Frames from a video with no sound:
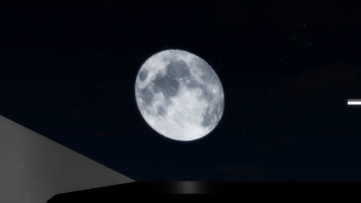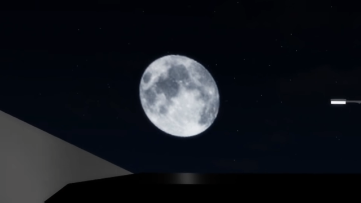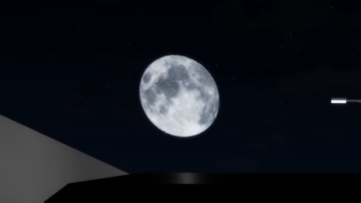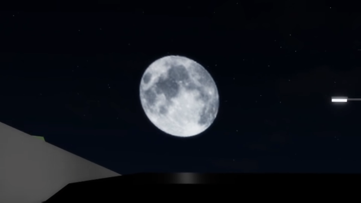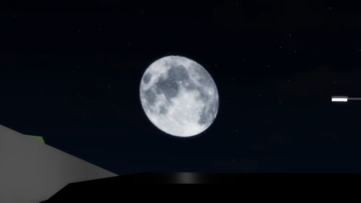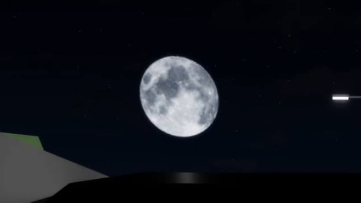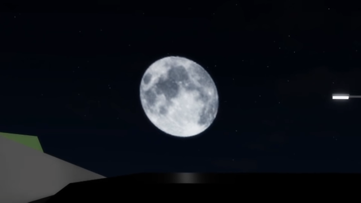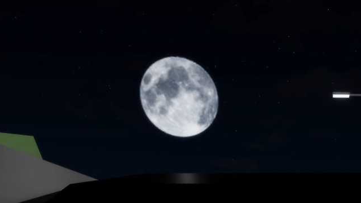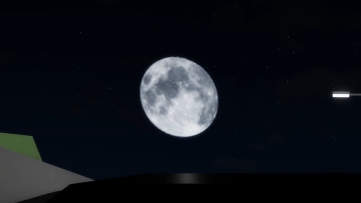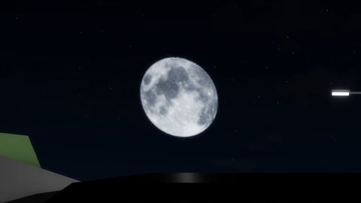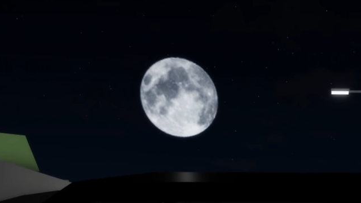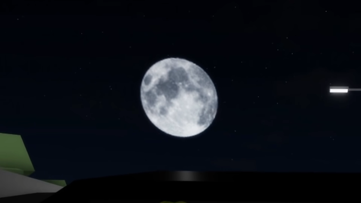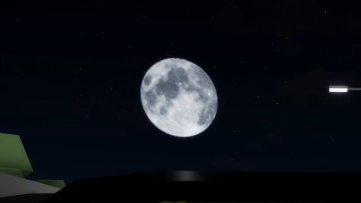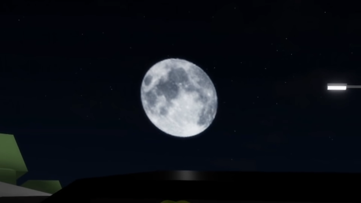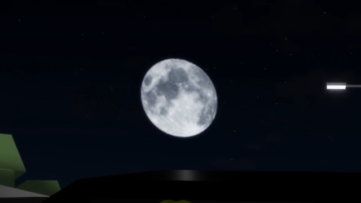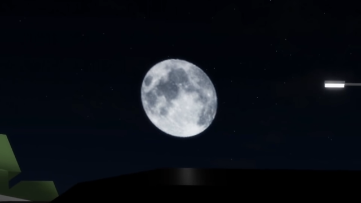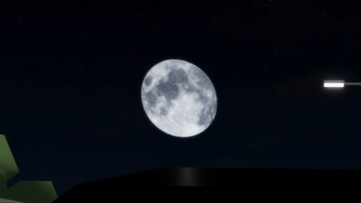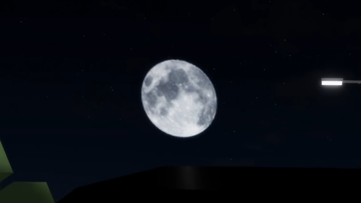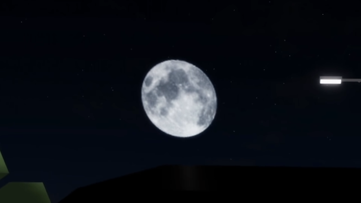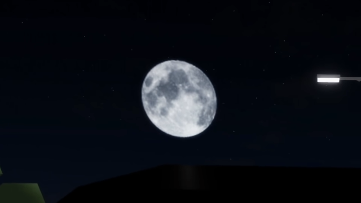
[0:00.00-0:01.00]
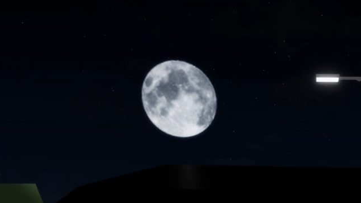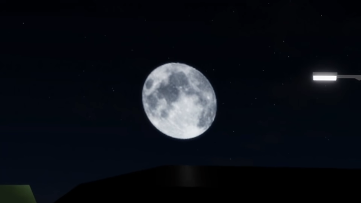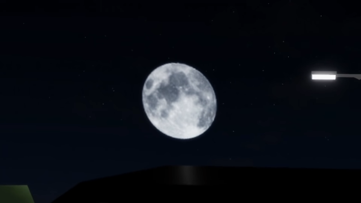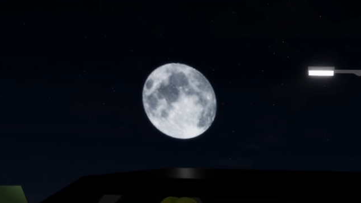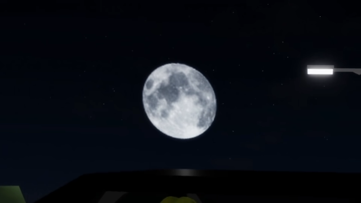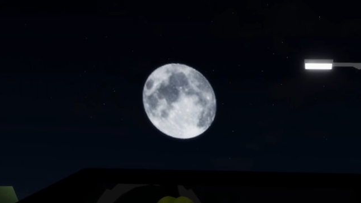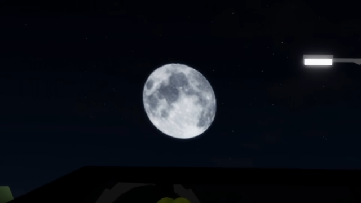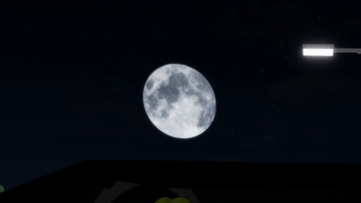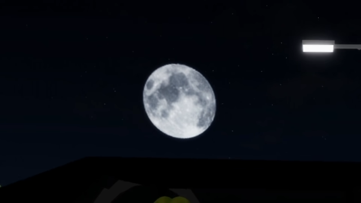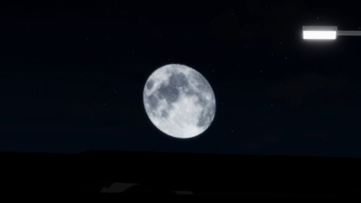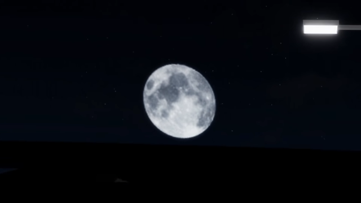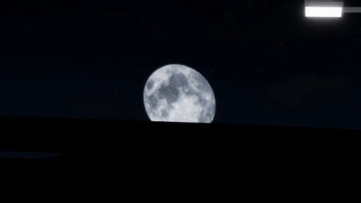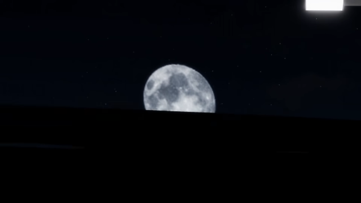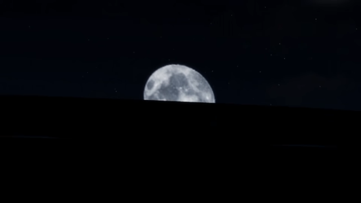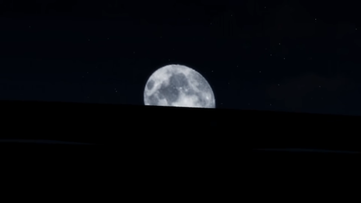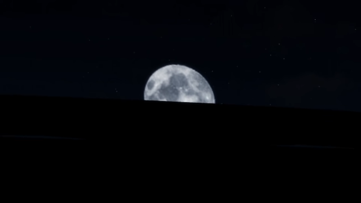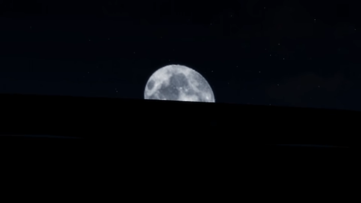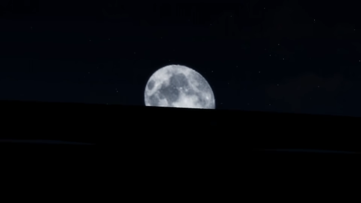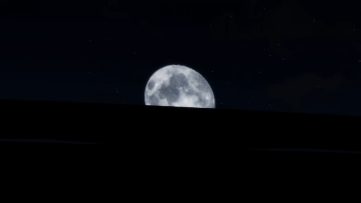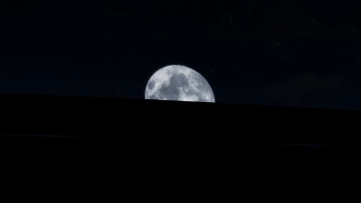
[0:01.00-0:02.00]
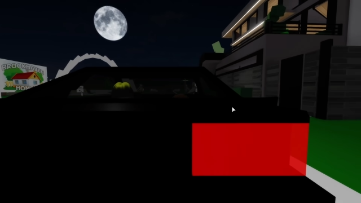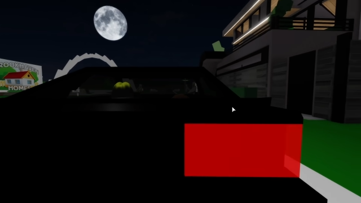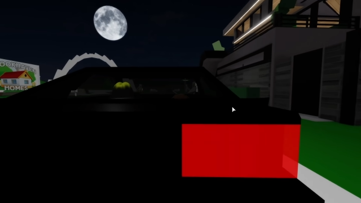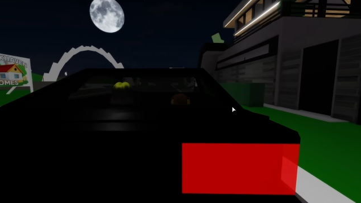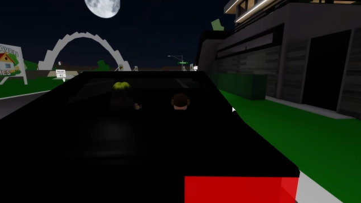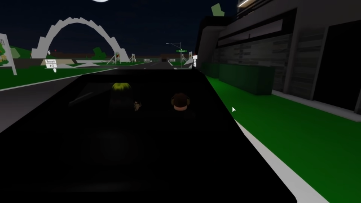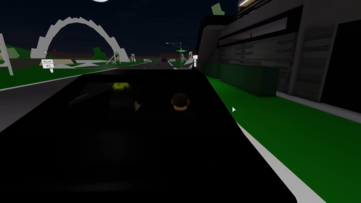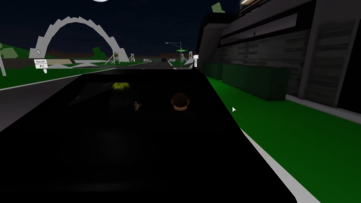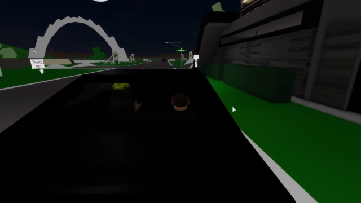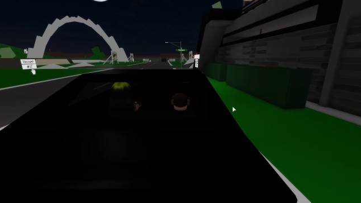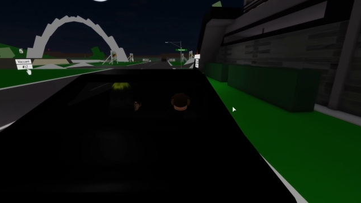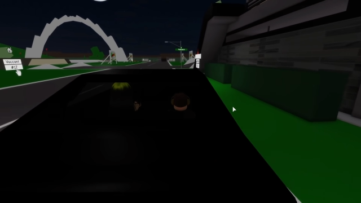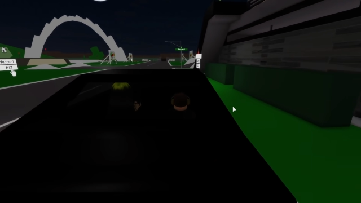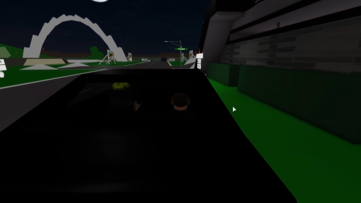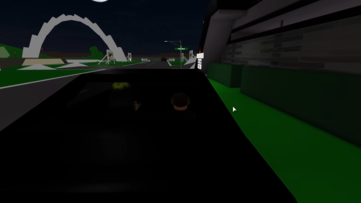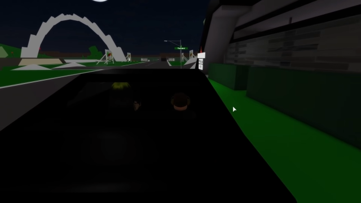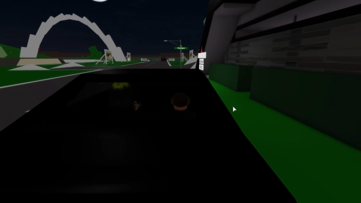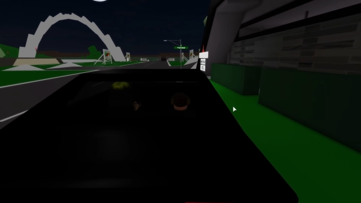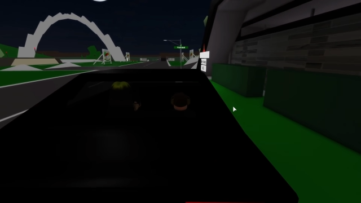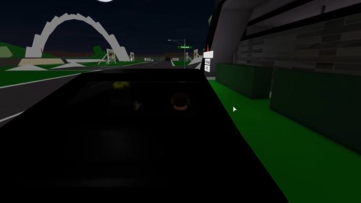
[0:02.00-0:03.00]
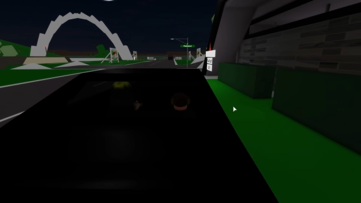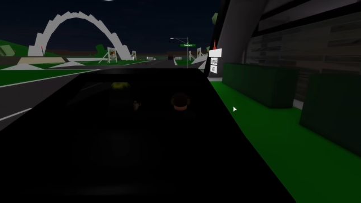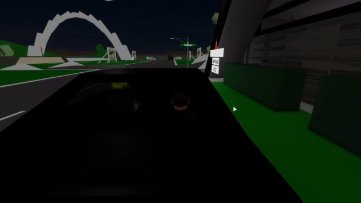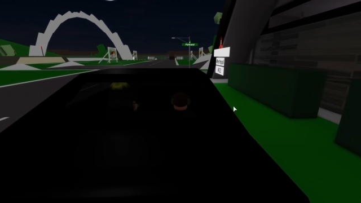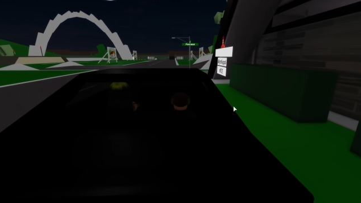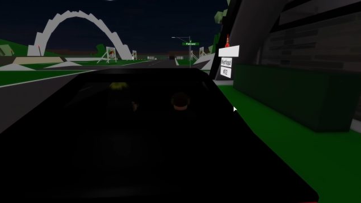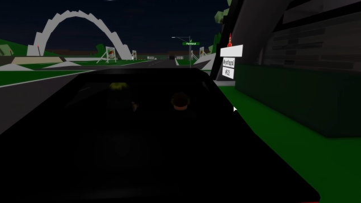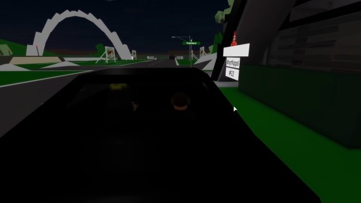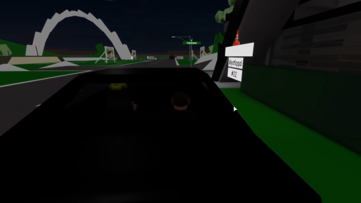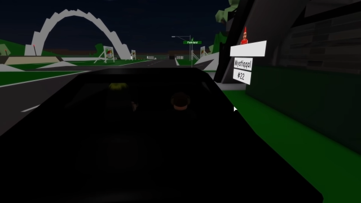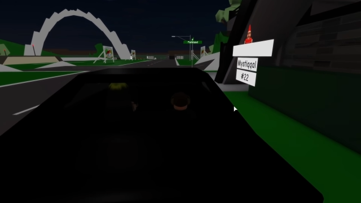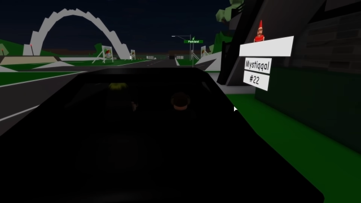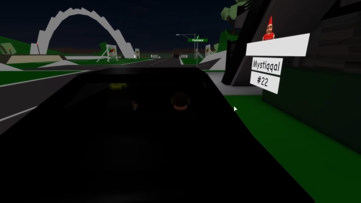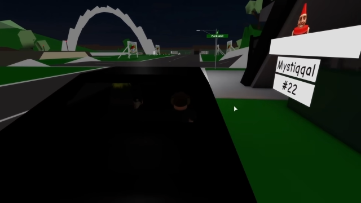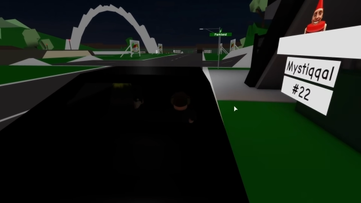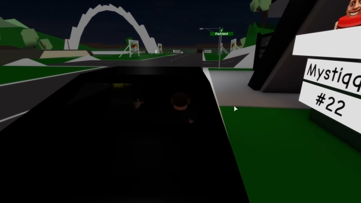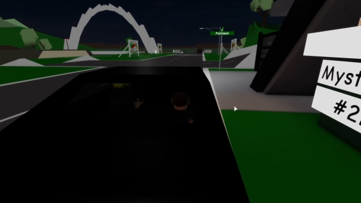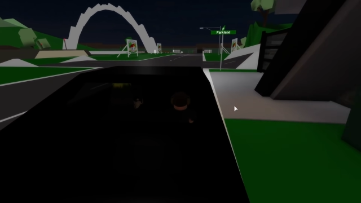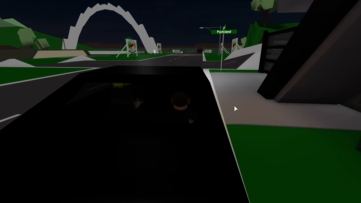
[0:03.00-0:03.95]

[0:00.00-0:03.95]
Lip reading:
[unreadable: no face in view]